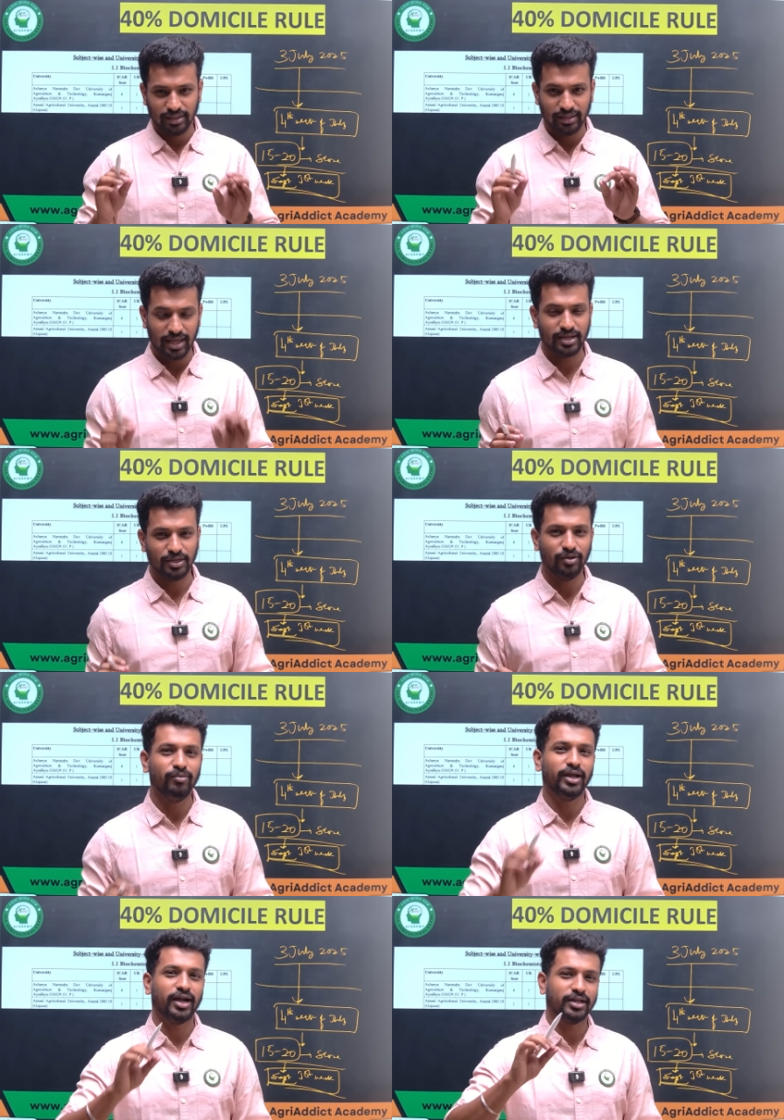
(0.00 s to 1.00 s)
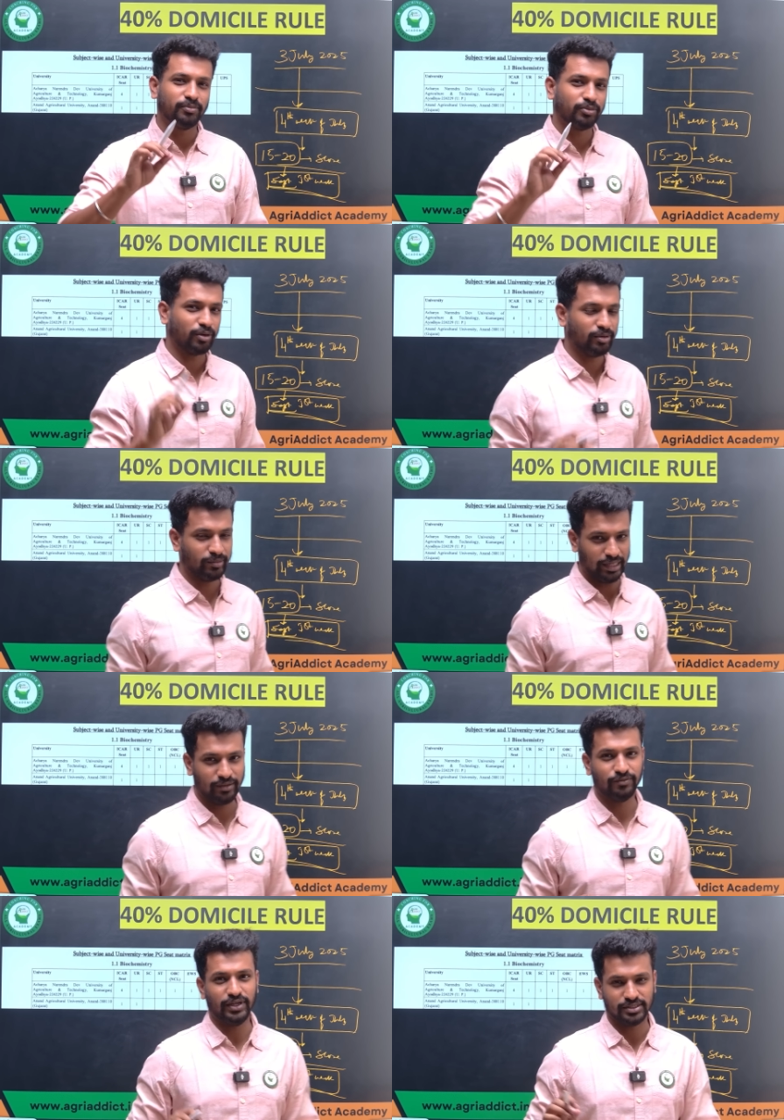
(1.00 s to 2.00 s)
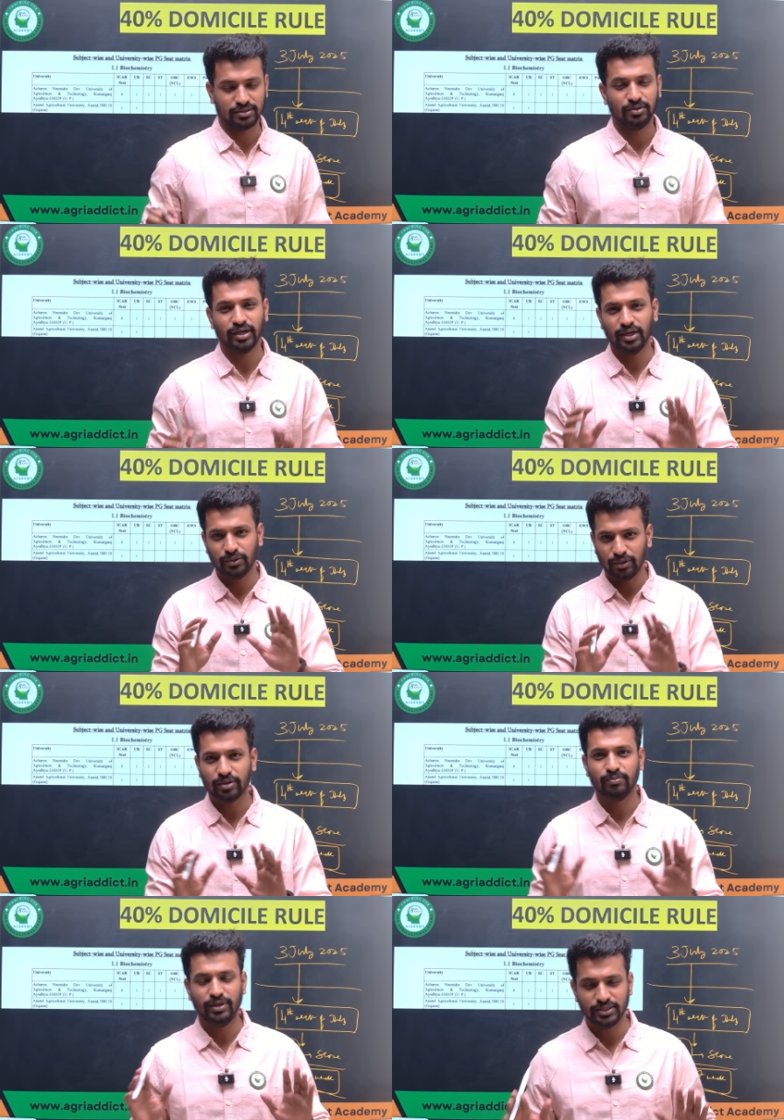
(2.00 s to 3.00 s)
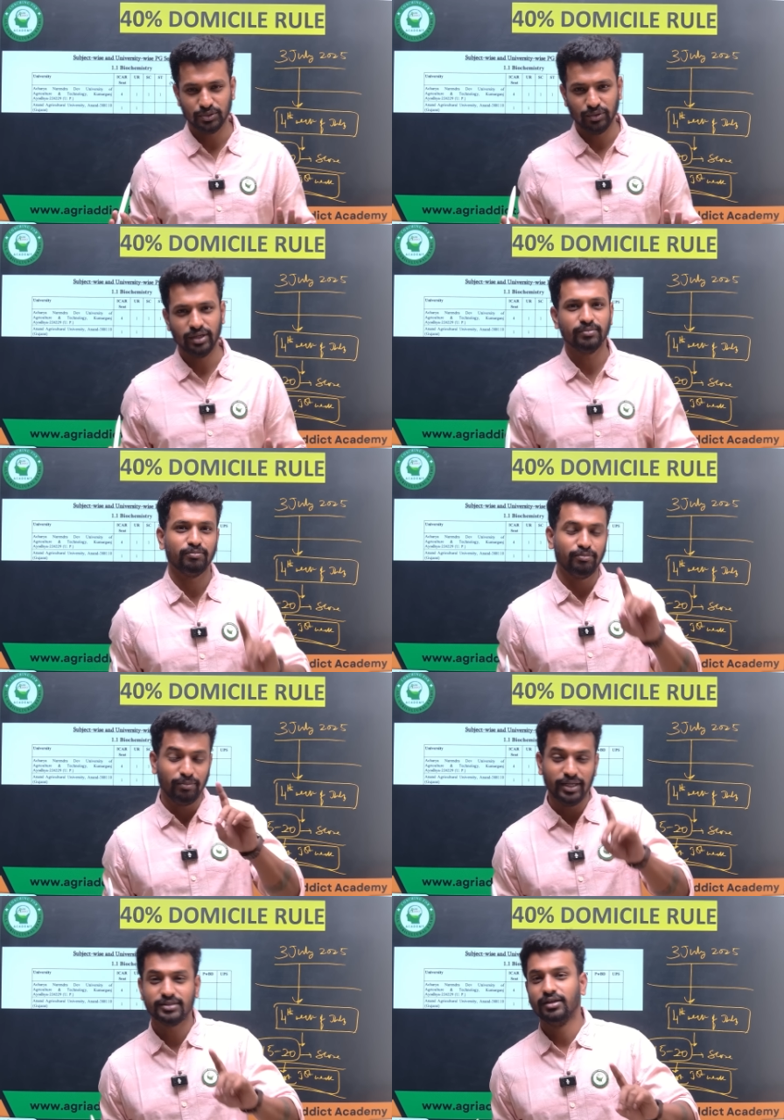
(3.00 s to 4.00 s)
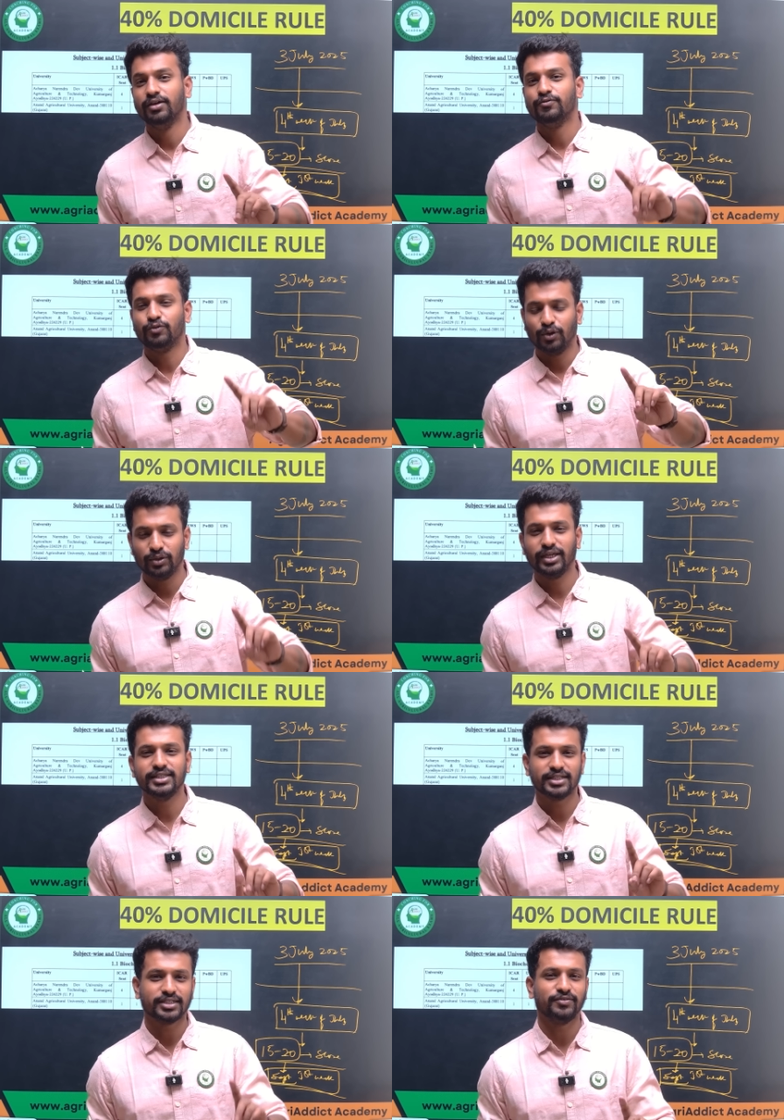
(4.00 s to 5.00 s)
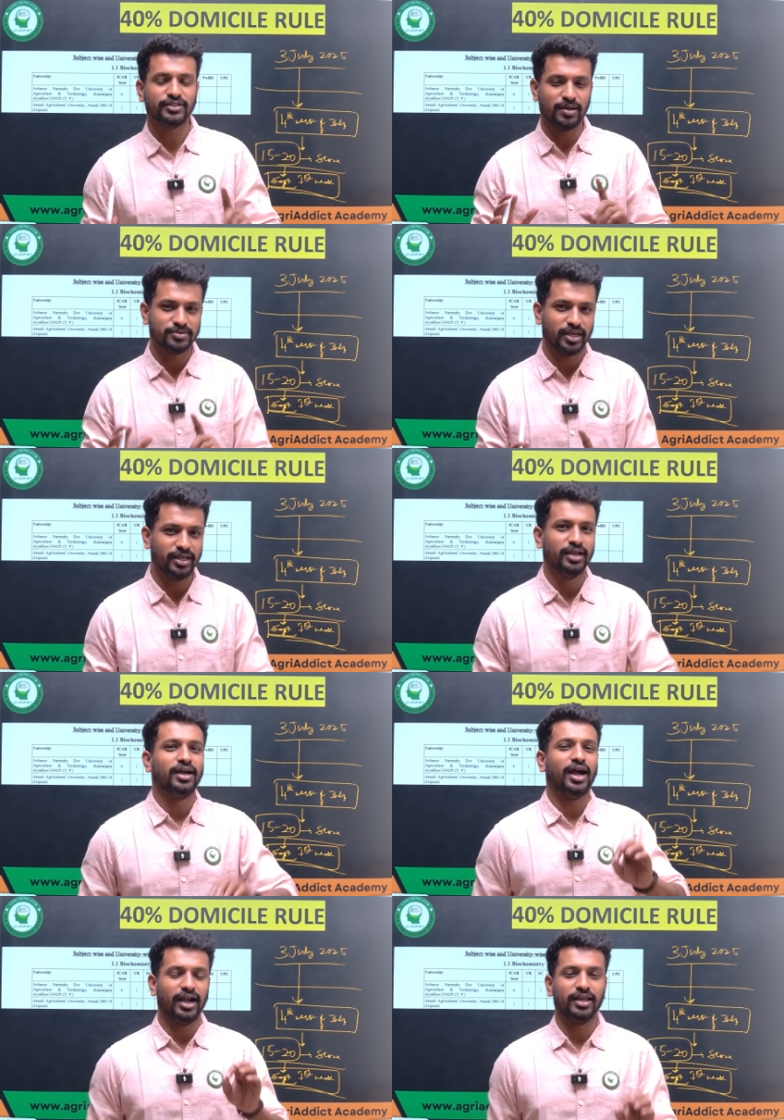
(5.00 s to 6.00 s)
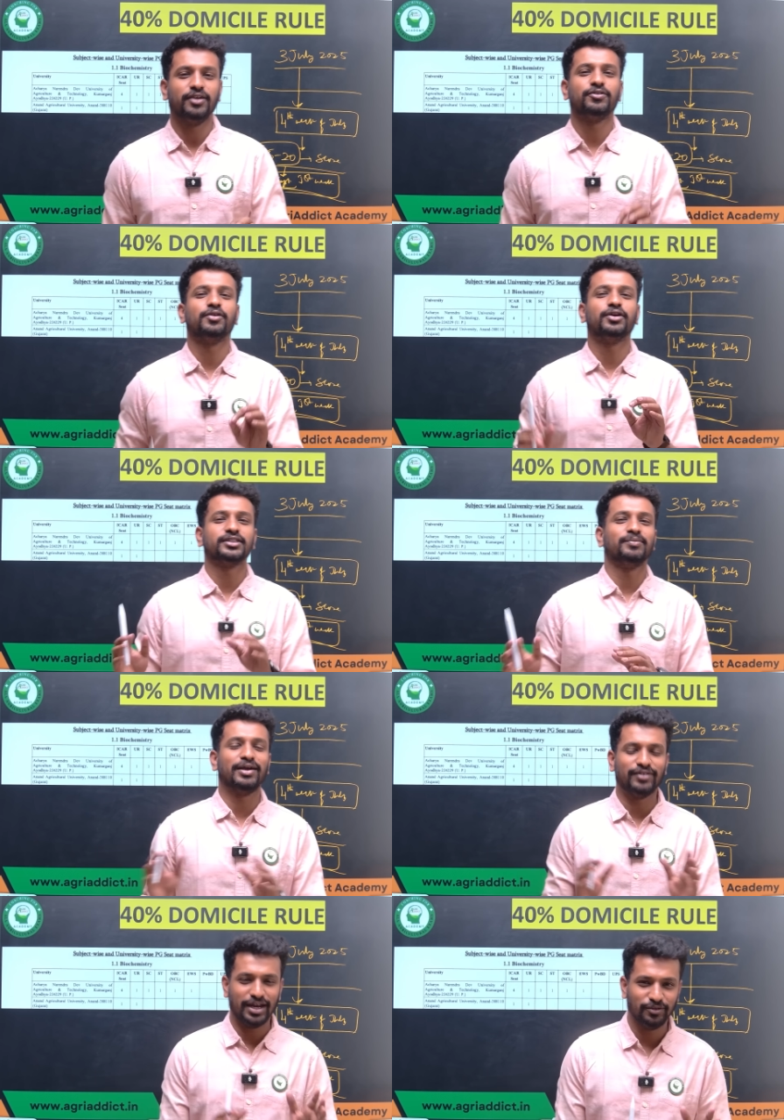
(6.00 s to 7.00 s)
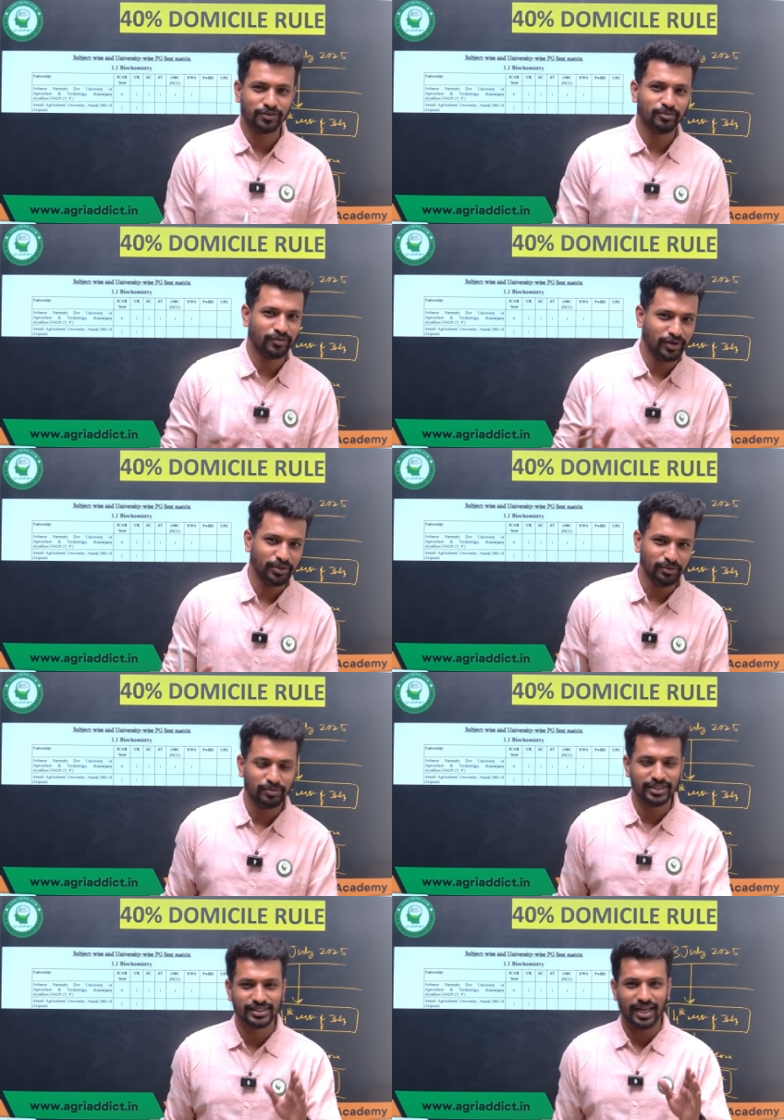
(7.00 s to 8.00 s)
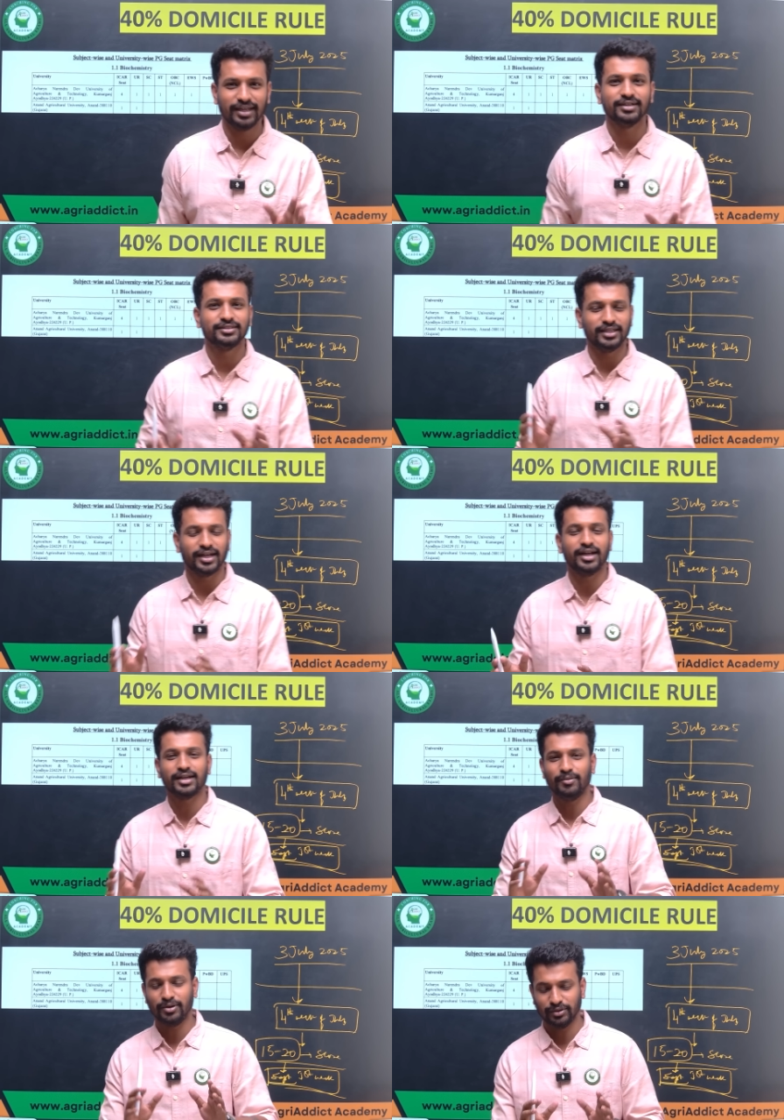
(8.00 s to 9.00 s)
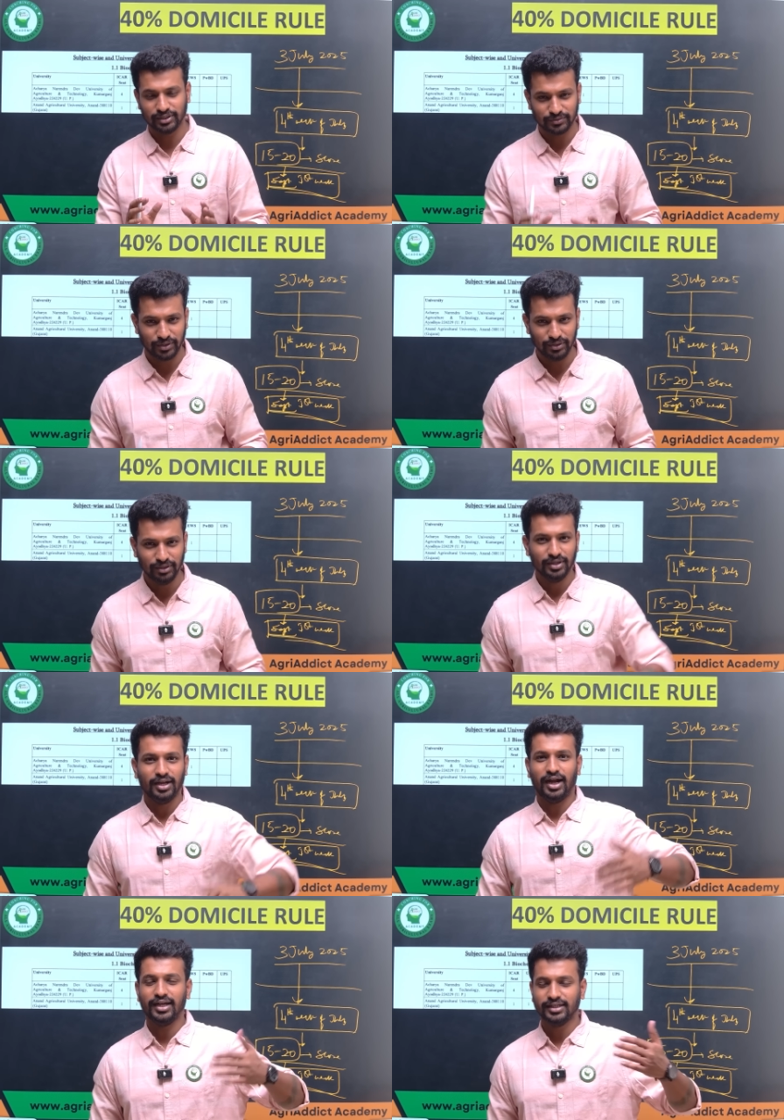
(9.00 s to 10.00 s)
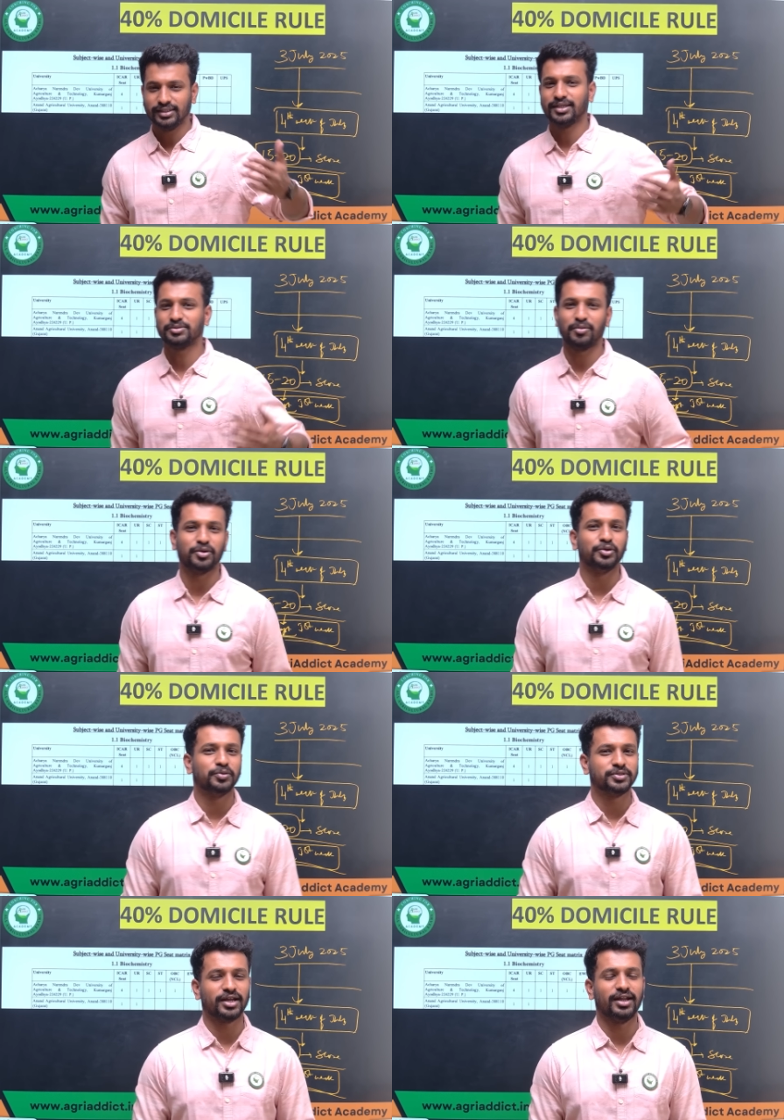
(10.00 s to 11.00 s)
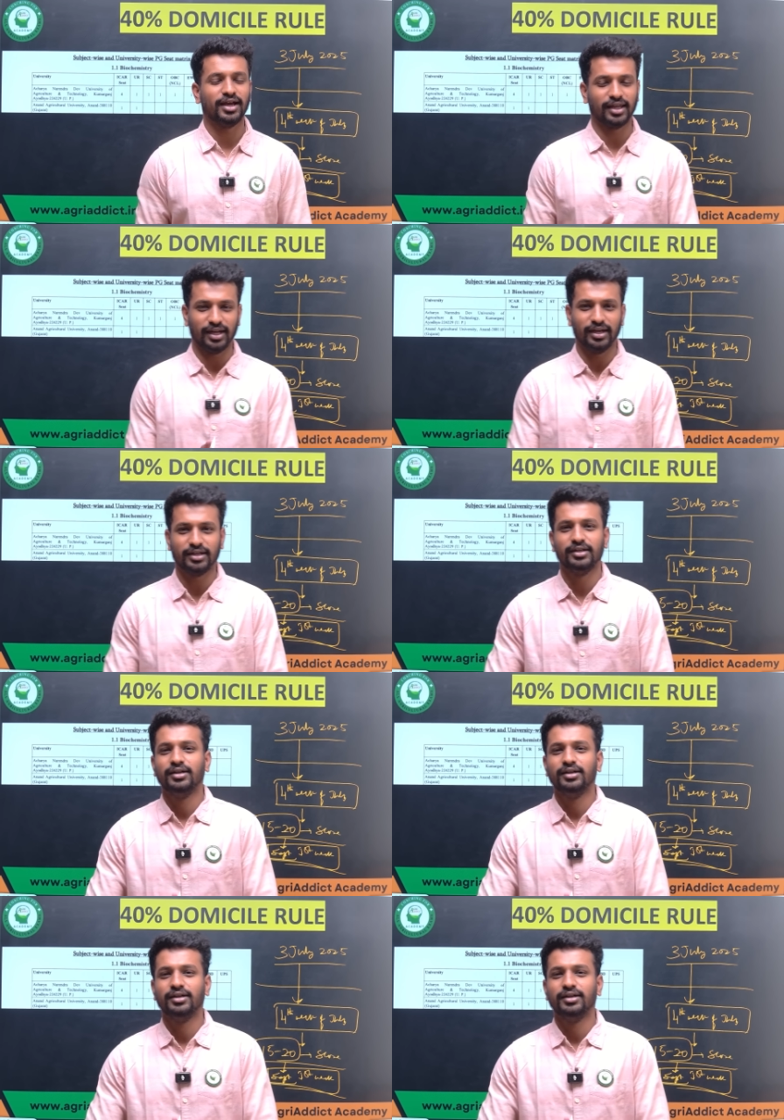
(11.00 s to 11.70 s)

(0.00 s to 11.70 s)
then you will be at a problematic phase. Okay, do not, please do it. Please follow the instruction which I am saying, and if you have got some value from the video, please like, share and comment on this video and subscribe to our YouTube channel AgriAddict.